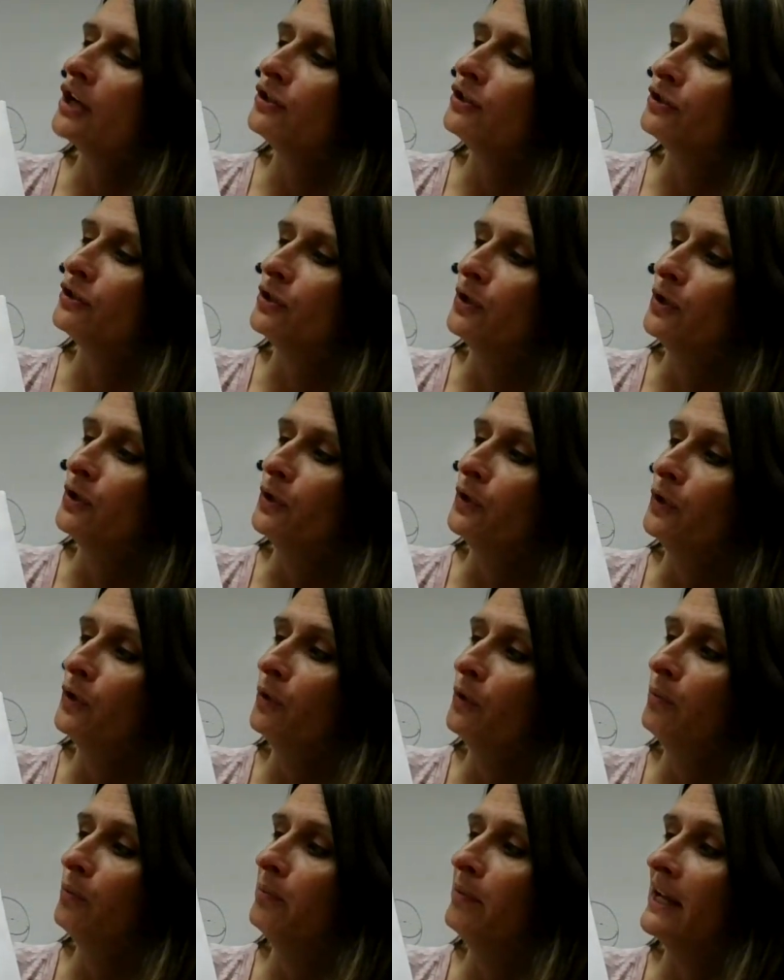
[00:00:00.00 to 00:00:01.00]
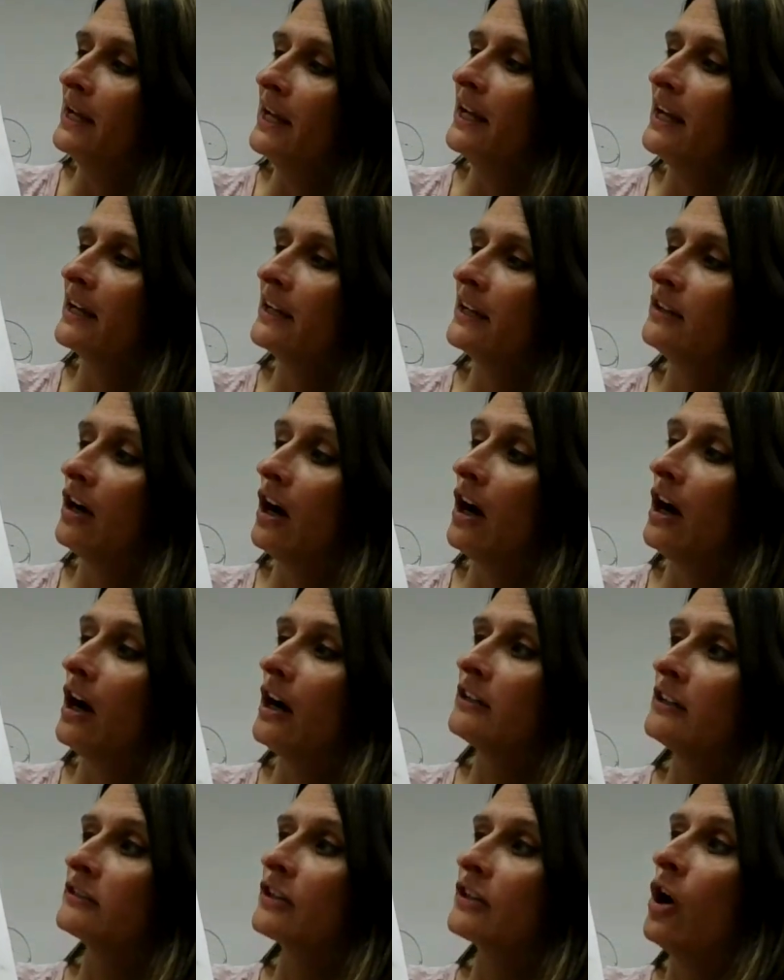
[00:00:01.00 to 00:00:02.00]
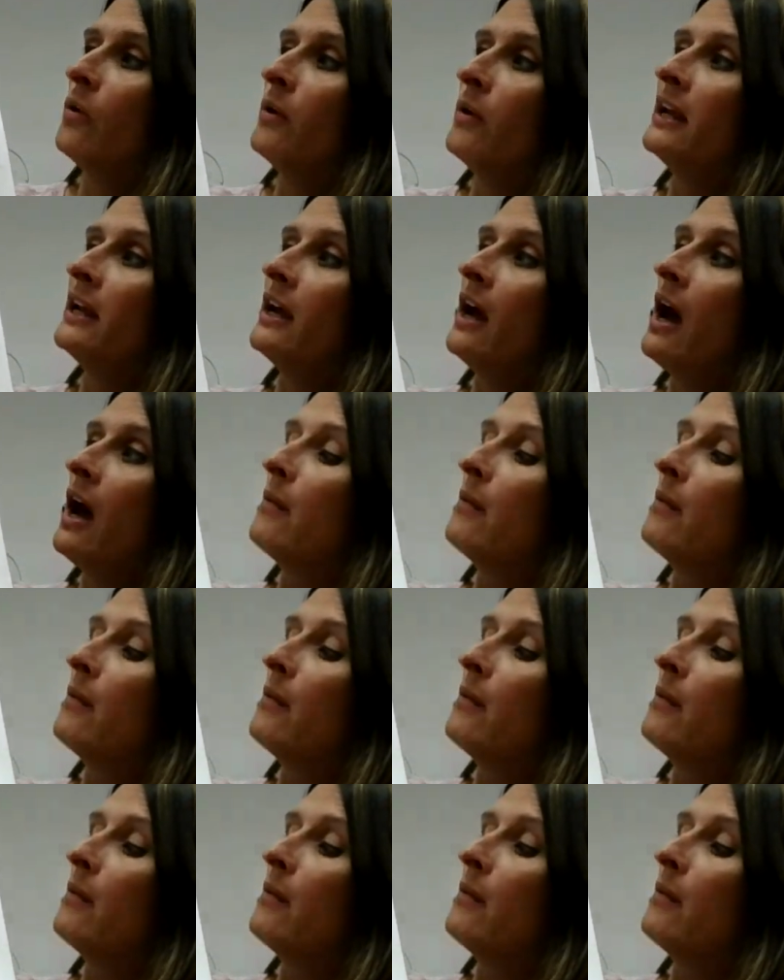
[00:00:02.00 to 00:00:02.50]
Two big dogs going up, one